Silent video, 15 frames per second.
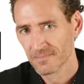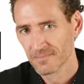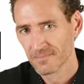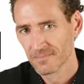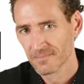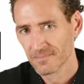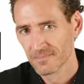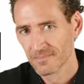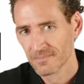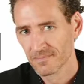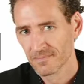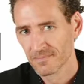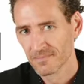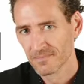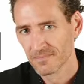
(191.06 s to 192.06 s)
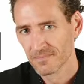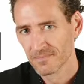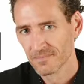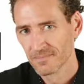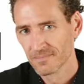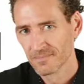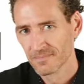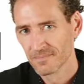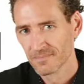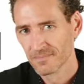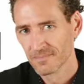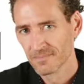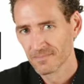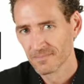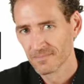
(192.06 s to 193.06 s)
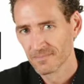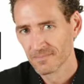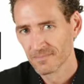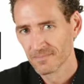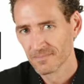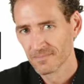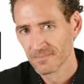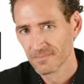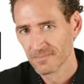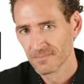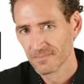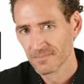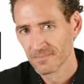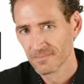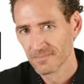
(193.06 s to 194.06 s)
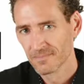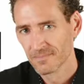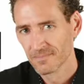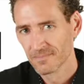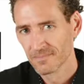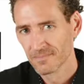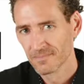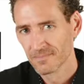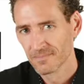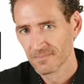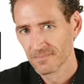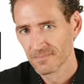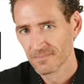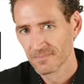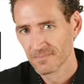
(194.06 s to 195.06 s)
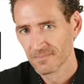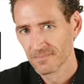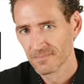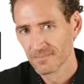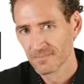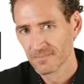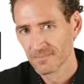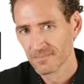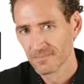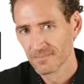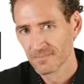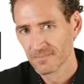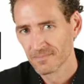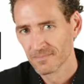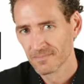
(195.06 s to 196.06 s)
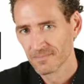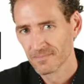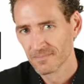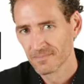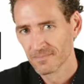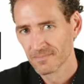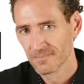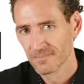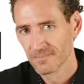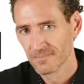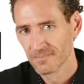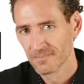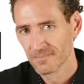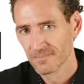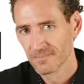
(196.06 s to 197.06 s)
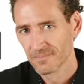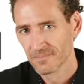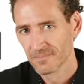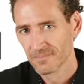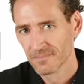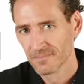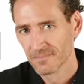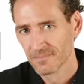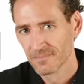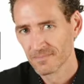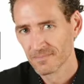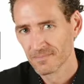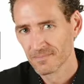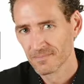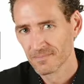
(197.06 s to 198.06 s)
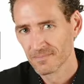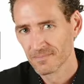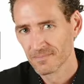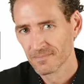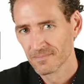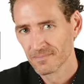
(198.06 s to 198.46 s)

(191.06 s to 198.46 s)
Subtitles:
The face doesn't move, so there is nothing to read.